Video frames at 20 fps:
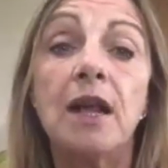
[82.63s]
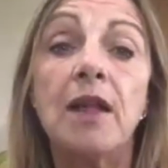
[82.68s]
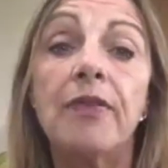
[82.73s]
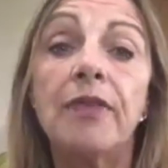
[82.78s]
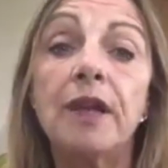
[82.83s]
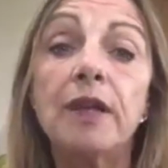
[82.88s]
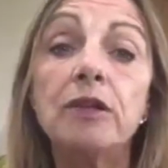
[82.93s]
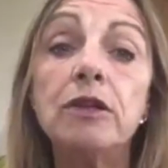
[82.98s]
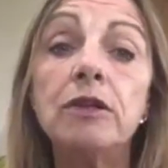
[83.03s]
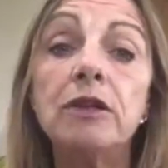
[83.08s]

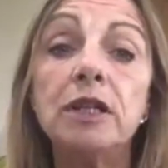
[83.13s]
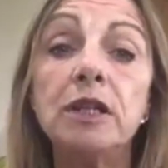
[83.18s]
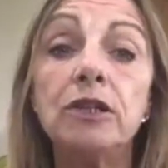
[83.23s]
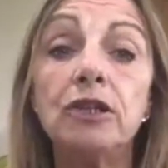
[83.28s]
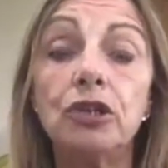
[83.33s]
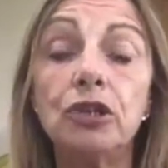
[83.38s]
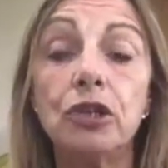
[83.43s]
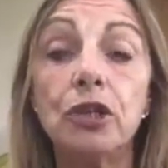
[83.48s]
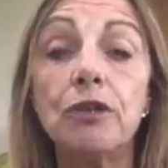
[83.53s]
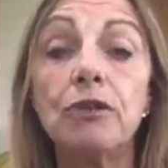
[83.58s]
then you need
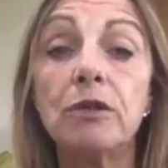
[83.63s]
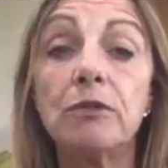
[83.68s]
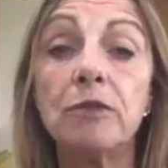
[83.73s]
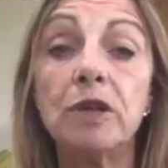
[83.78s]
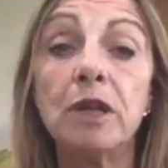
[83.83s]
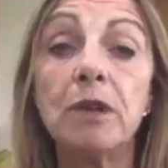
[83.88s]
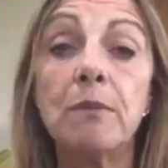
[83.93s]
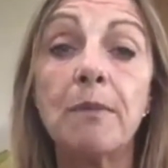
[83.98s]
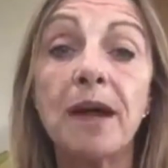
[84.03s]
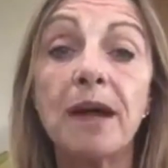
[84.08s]
to show them
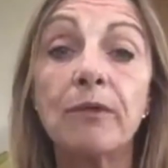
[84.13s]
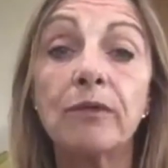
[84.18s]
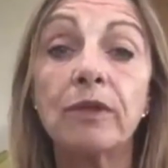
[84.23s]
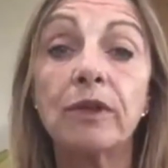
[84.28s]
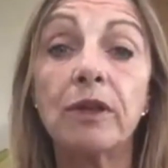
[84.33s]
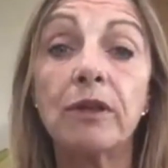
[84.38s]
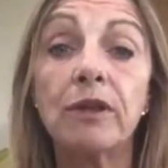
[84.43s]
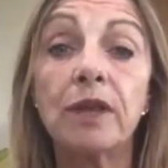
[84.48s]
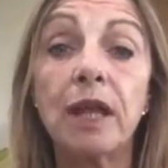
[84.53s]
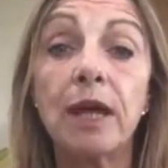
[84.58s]
the amount
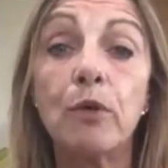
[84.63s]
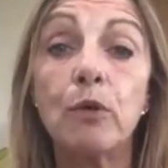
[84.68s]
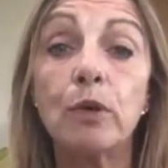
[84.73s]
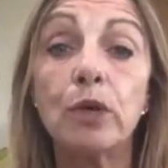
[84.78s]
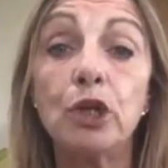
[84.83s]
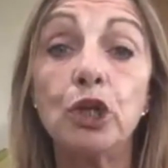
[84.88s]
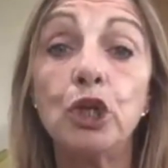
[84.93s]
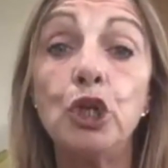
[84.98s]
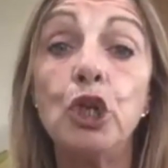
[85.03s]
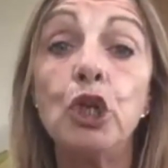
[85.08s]
that they
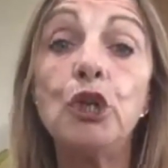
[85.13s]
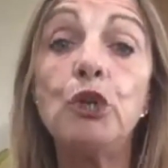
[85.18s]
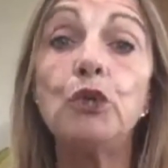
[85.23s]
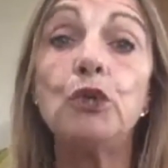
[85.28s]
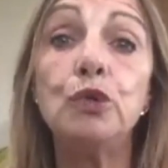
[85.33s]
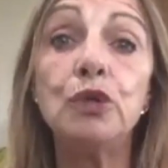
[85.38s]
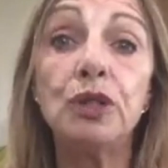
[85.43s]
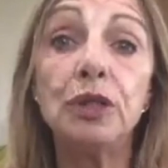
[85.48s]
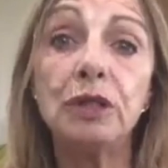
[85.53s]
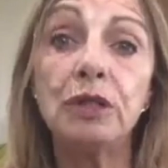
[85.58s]
will
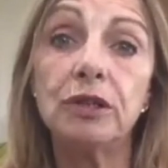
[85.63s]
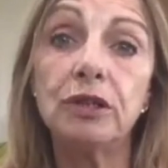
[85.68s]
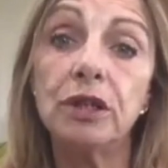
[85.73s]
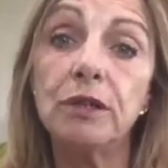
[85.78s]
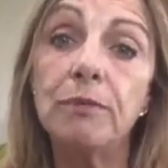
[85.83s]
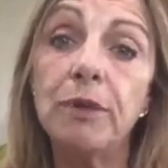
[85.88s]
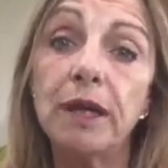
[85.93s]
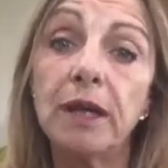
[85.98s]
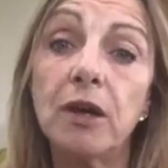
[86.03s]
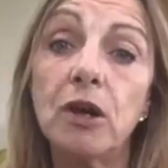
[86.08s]
lose to
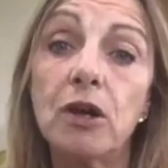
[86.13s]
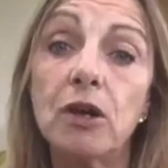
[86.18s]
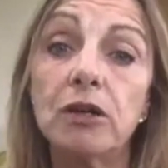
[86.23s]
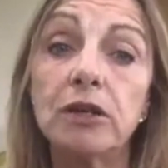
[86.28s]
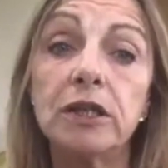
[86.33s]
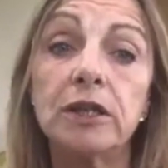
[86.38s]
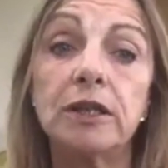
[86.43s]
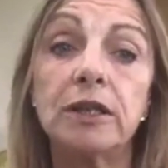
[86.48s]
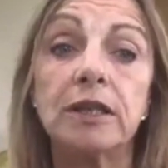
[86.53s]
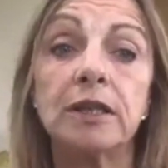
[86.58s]
shipping
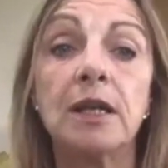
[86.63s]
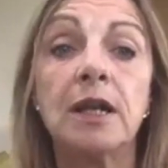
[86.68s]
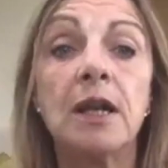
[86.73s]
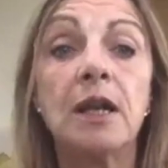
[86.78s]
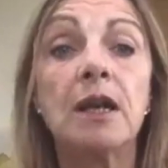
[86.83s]
costs